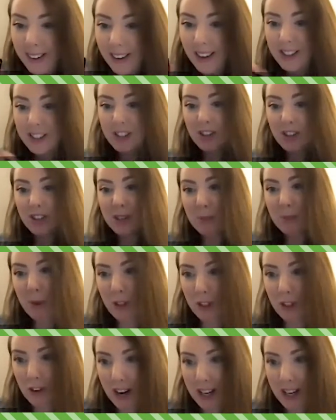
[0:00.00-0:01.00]
Is there some
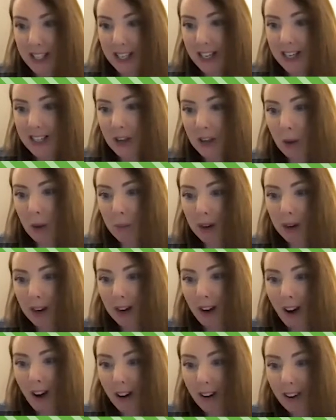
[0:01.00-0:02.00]
other ideas coming
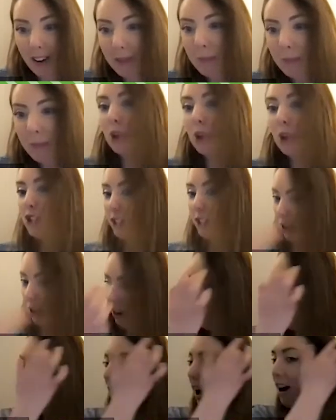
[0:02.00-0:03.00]
along? Brushing your
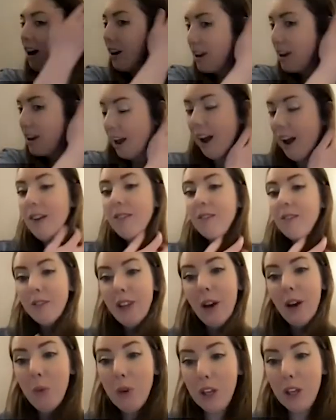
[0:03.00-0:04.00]
hair? Yeah,
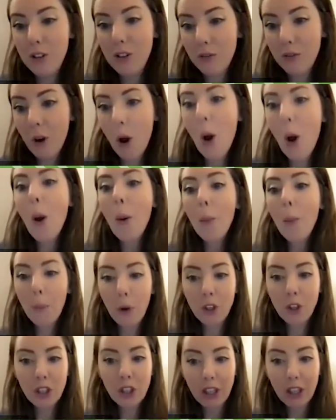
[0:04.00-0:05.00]
we use it.
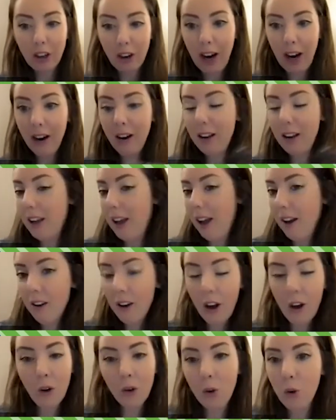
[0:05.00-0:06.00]
Brushing your hair, yeah,
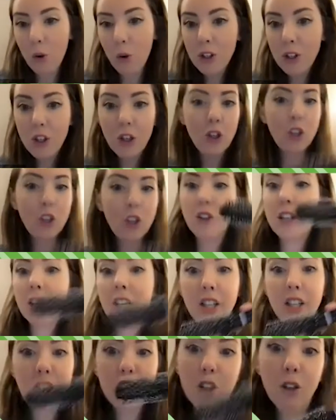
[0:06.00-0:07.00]
of course. You could use it
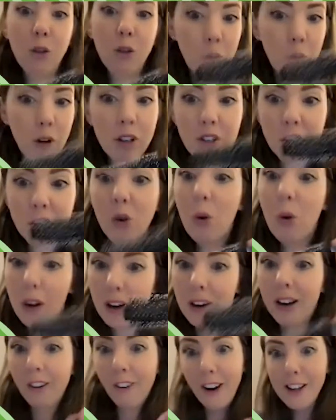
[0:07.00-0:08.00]
as a toothbrush, quite an
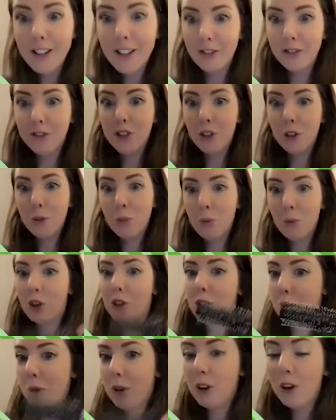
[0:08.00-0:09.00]
aggressive toothbrush,
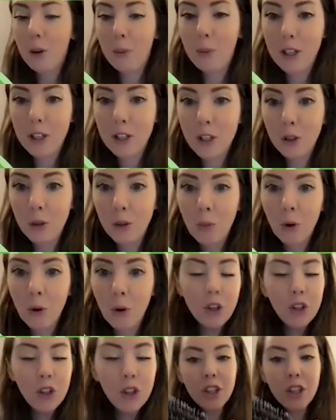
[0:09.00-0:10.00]
but it could be a
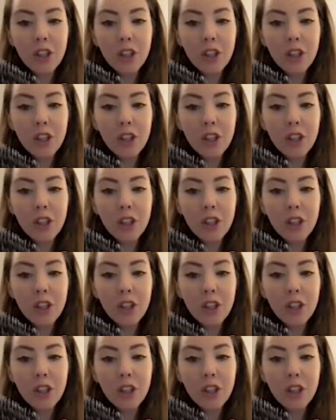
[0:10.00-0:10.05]
toothbrush.